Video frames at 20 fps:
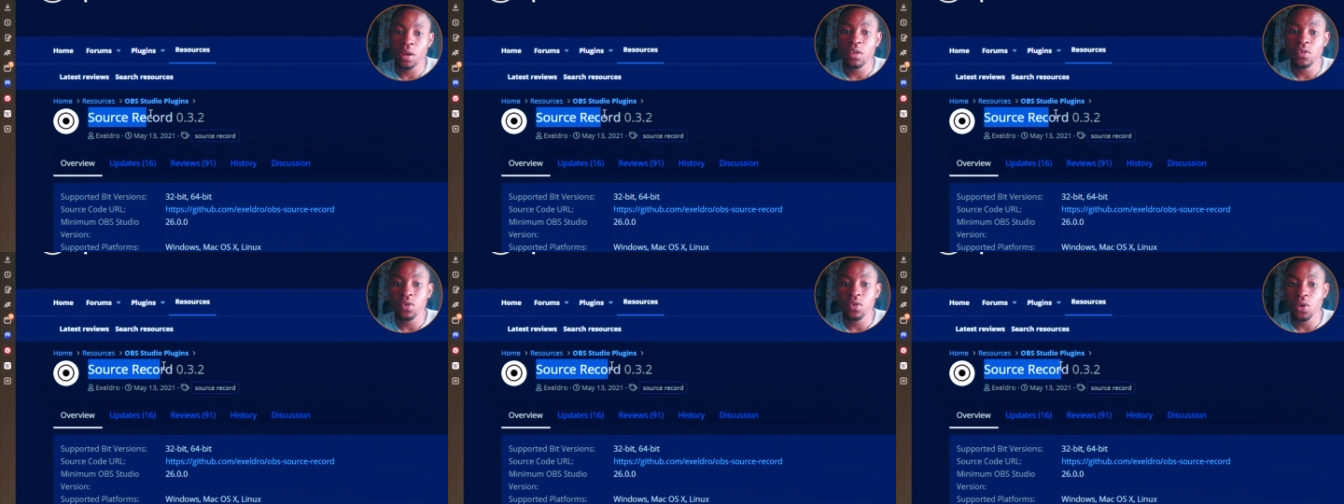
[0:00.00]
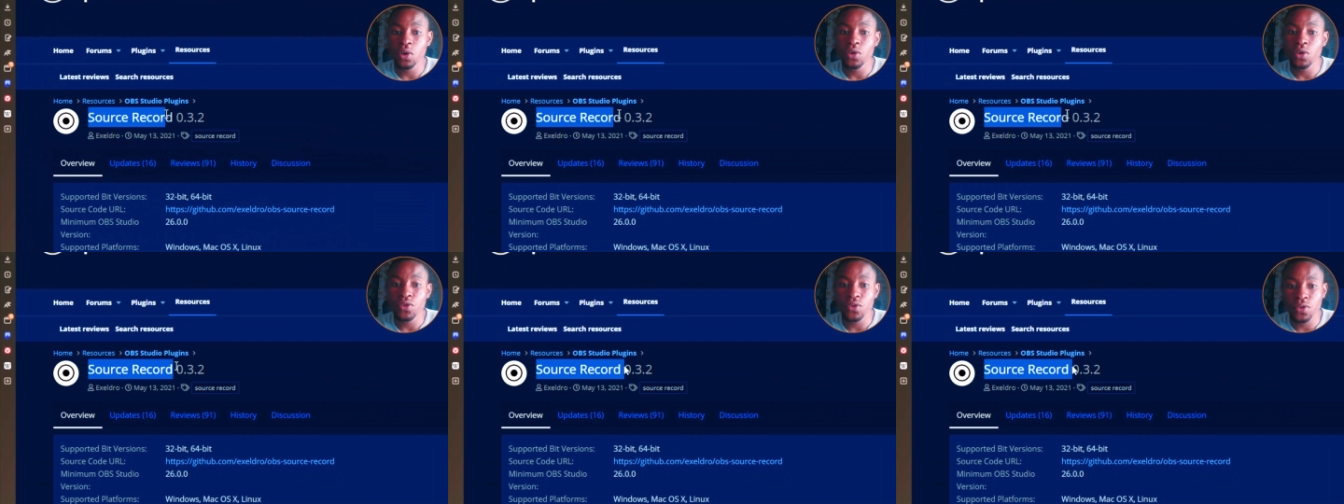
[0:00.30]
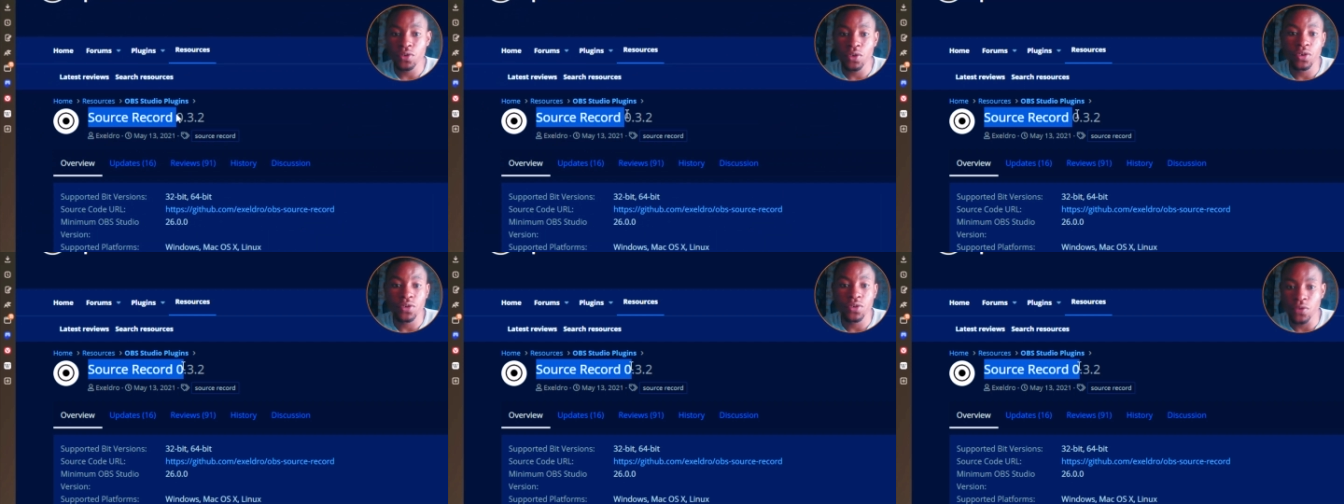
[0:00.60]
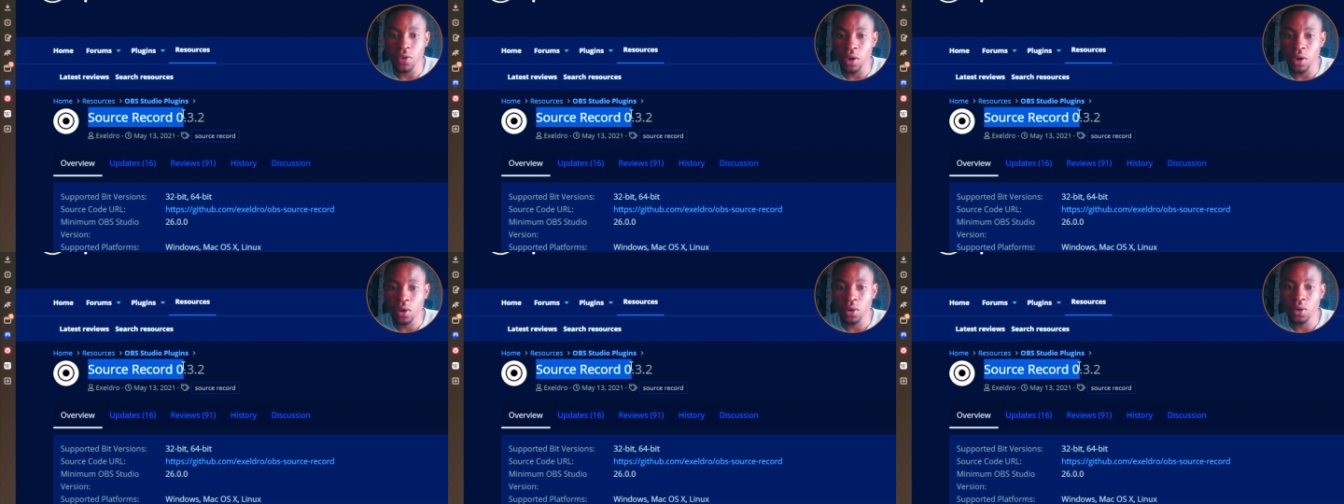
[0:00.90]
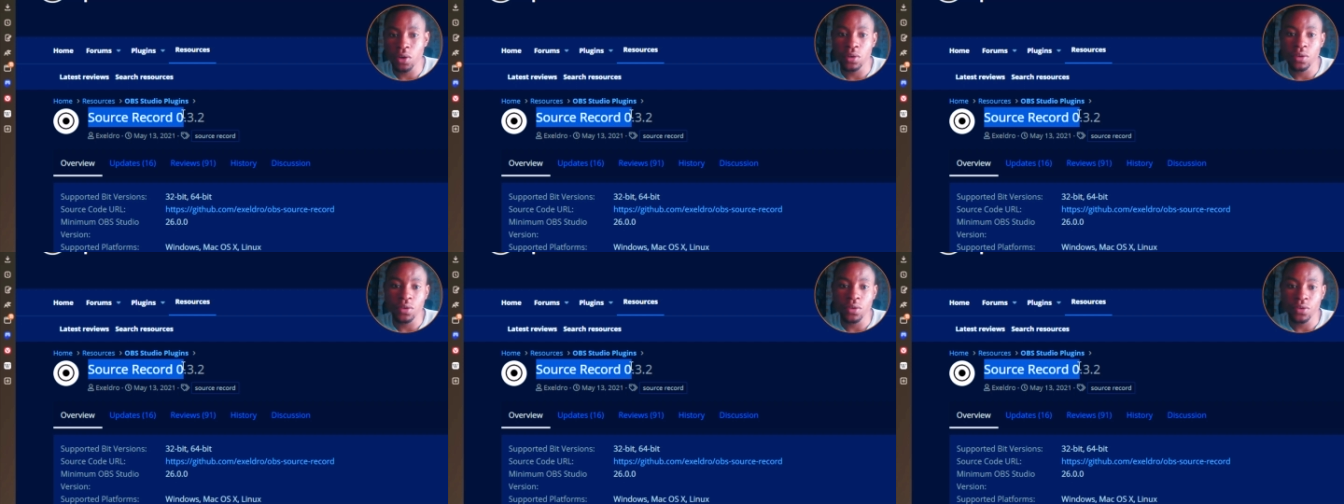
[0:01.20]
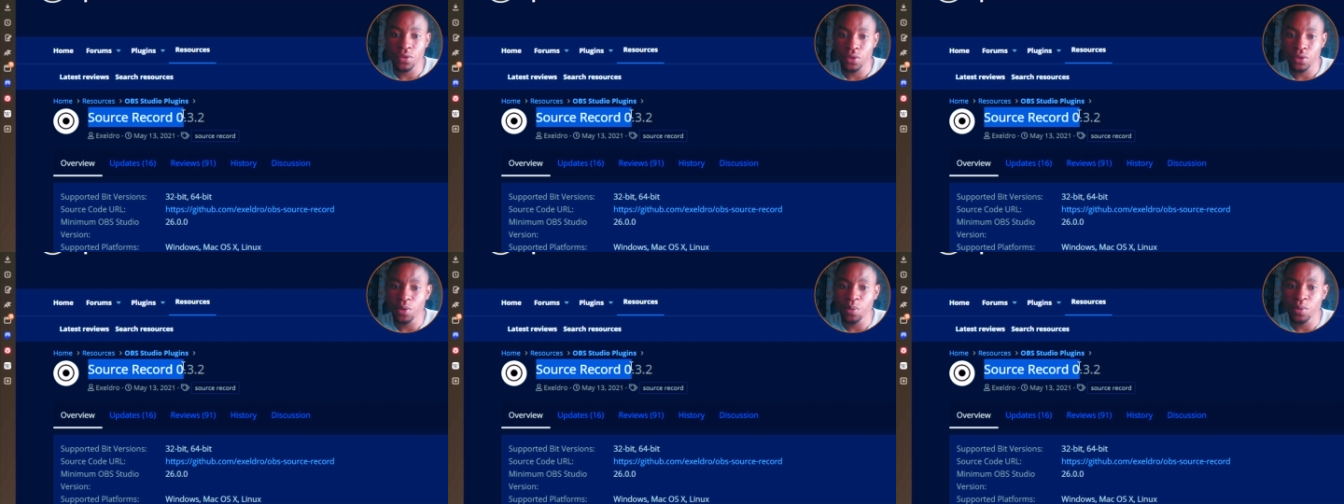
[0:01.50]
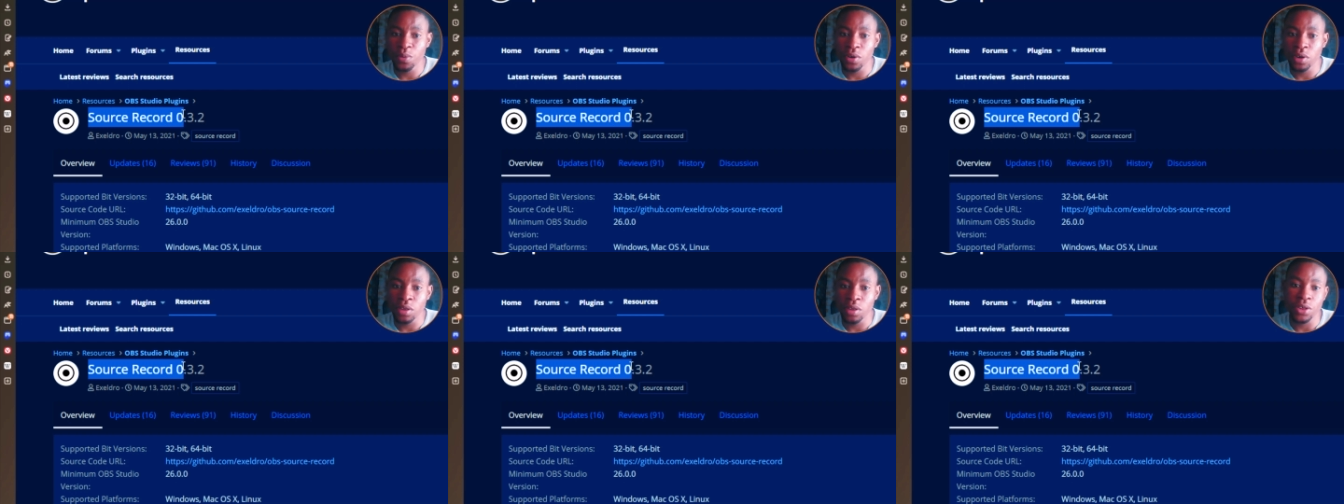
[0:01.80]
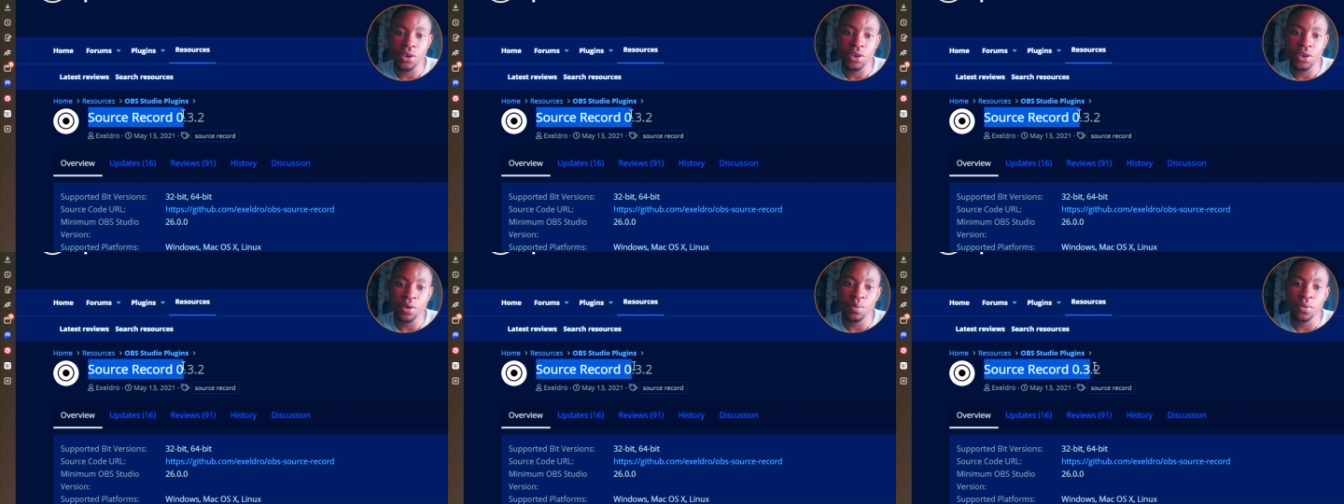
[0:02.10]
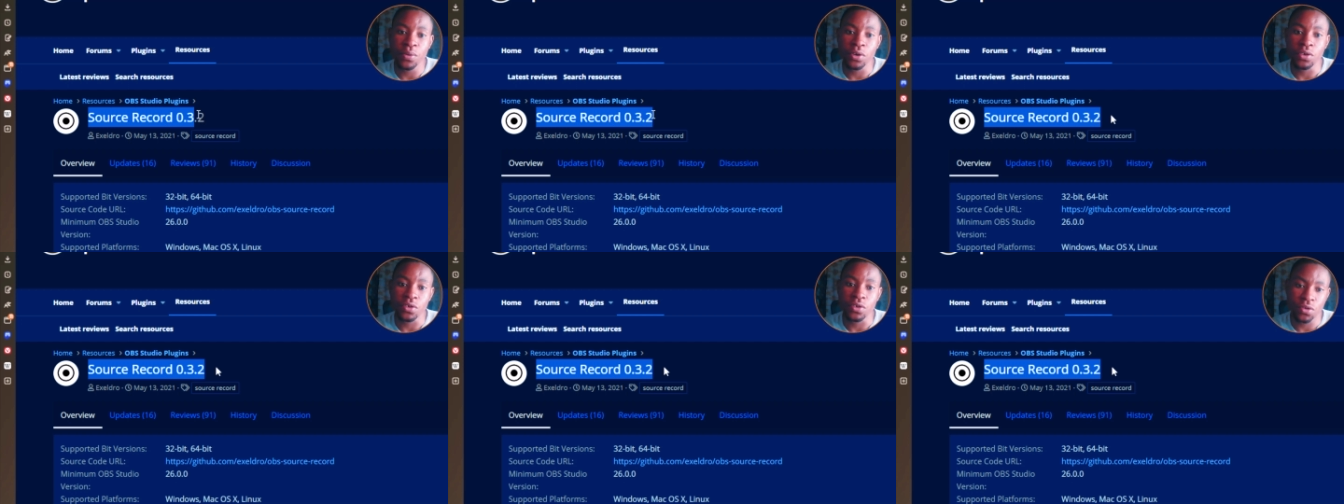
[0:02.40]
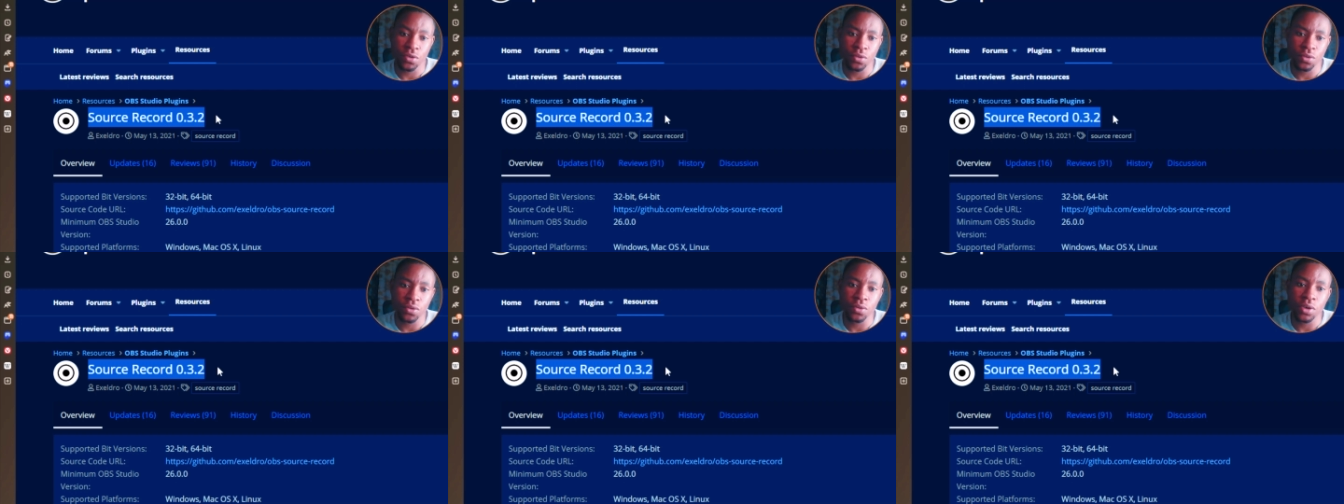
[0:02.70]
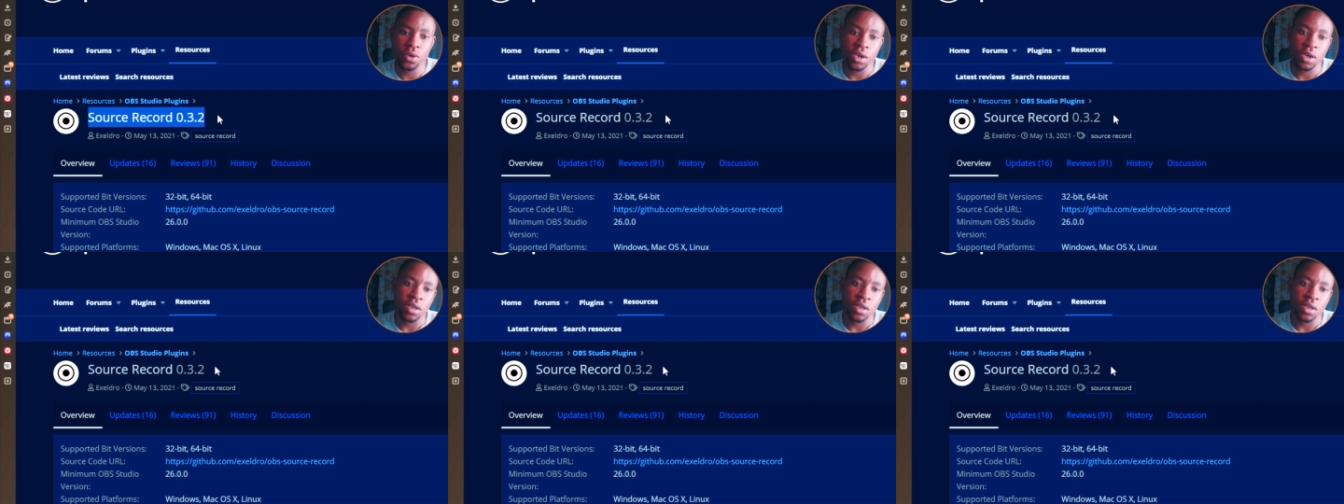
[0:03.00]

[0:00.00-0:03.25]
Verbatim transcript: It's called Source Record zero point three point two.